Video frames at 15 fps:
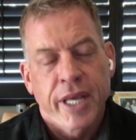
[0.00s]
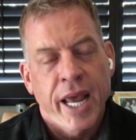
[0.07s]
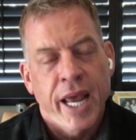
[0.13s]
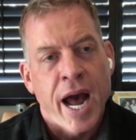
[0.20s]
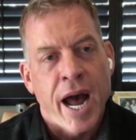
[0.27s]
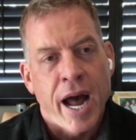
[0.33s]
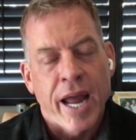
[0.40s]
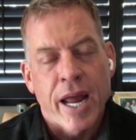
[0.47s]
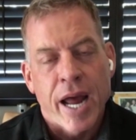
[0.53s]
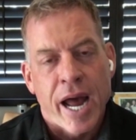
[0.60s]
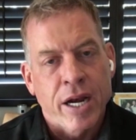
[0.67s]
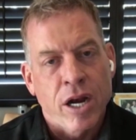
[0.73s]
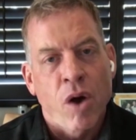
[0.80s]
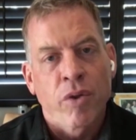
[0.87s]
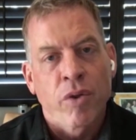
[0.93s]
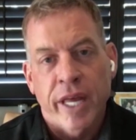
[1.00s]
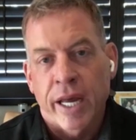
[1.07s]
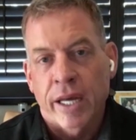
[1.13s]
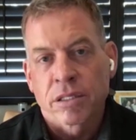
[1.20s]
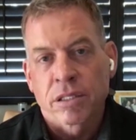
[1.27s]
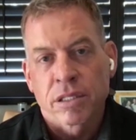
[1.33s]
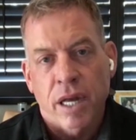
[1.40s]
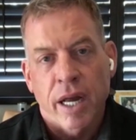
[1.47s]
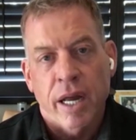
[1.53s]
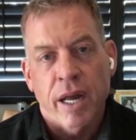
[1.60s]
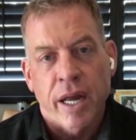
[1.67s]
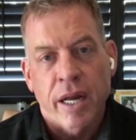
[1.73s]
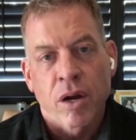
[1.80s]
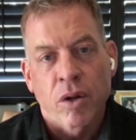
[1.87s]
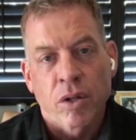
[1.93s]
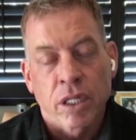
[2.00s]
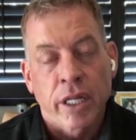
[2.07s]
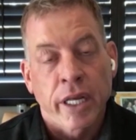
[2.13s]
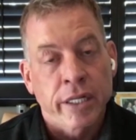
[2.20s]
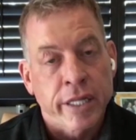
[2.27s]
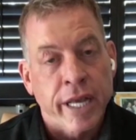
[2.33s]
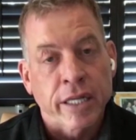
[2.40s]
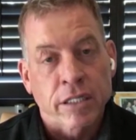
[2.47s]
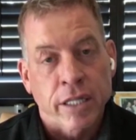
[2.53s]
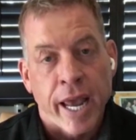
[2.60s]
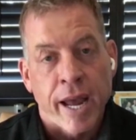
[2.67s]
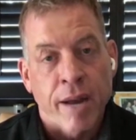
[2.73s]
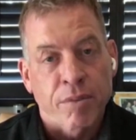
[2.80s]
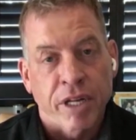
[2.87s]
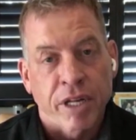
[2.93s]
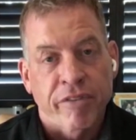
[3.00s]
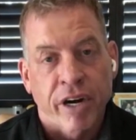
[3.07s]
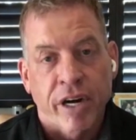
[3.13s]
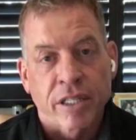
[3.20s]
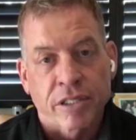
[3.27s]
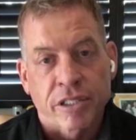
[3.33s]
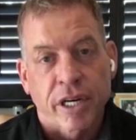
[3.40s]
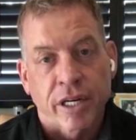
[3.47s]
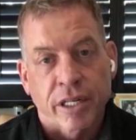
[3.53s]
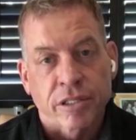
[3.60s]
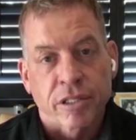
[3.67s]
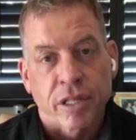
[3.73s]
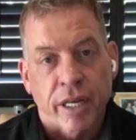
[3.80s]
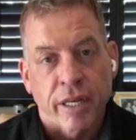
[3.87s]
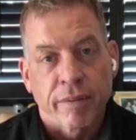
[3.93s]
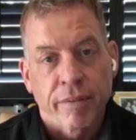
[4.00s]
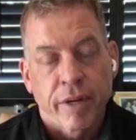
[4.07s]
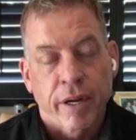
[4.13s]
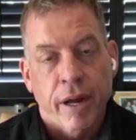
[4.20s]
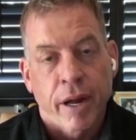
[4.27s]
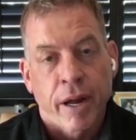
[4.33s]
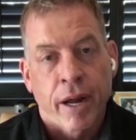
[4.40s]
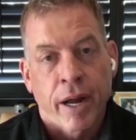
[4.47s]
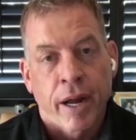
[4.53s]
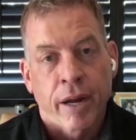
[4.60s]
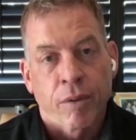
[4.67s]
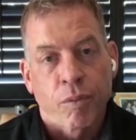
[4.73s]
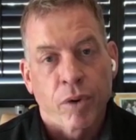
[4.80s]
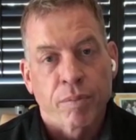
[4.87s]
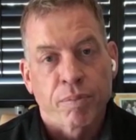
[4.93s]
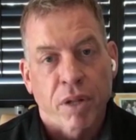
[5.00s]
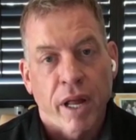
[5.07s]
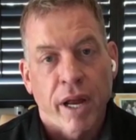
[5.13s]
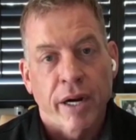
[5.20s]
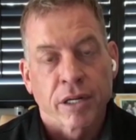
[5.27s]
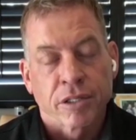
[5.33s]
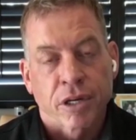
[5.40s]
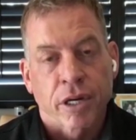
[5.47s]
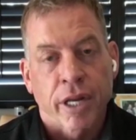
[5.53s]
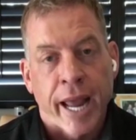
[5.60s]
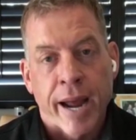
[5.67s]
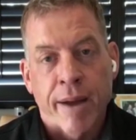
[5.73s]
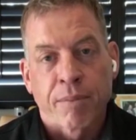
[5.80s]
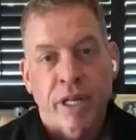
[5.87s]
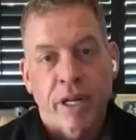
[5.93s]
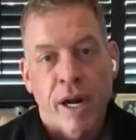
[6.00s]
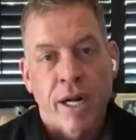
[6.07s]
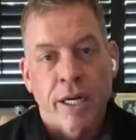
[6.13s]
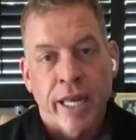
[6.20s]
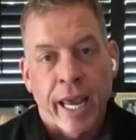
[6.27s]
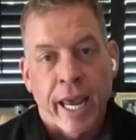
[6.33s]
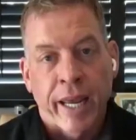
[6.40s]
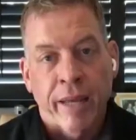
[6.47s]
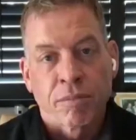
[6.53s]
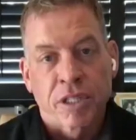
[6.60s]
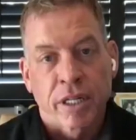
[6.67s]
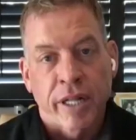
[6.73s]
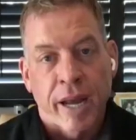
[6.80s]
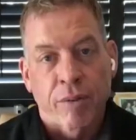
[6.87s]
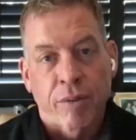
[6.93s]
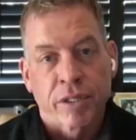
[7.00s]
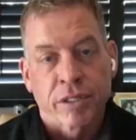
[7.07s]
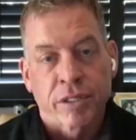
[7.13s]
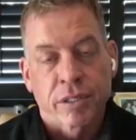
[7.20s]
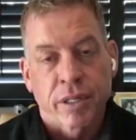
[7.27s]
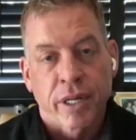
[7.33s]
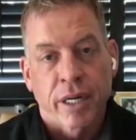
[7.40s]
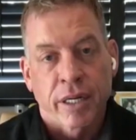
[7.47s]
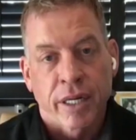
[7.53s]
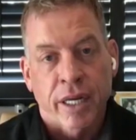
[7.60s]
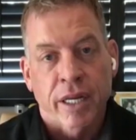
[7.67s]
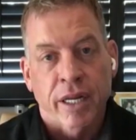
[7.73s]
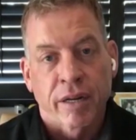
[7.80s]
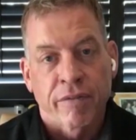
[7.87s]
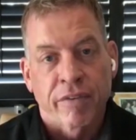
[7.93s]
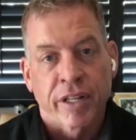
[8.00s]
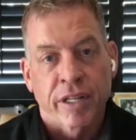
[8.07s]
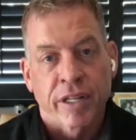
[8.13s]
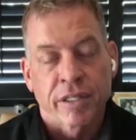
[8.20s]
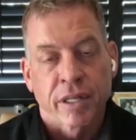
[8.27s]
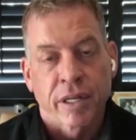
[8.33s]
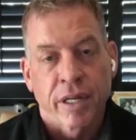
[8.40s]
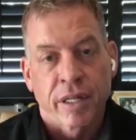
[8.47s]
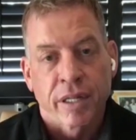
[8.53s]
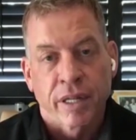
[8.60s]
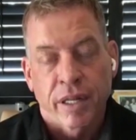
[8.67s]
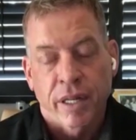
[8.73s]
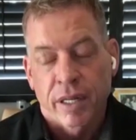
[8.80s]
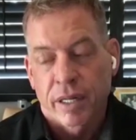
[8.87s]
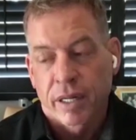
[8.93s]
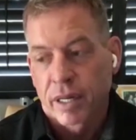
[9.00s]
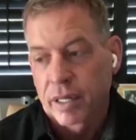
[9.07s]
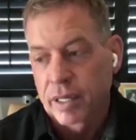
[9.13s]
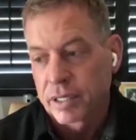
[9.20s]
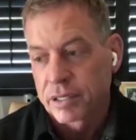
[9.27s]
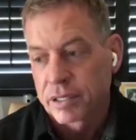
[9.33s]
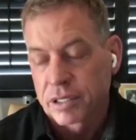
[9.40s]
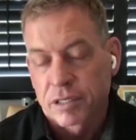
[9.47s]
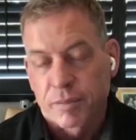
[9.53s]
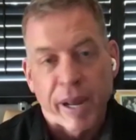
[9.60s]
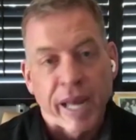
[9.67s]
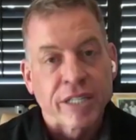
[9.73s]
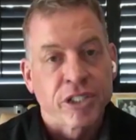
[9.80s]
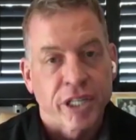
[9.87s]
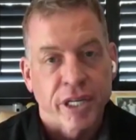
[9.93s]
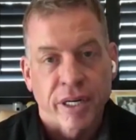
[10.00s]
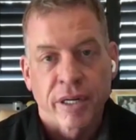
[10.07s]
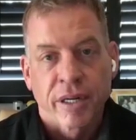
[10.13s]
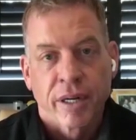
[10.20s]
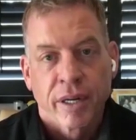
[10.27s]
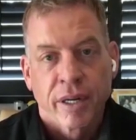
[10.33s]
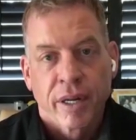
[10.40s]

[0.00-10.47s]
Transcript: I know this. I know the league takes gambling very seriously when players are gambling on games. And that was indicative in the suspension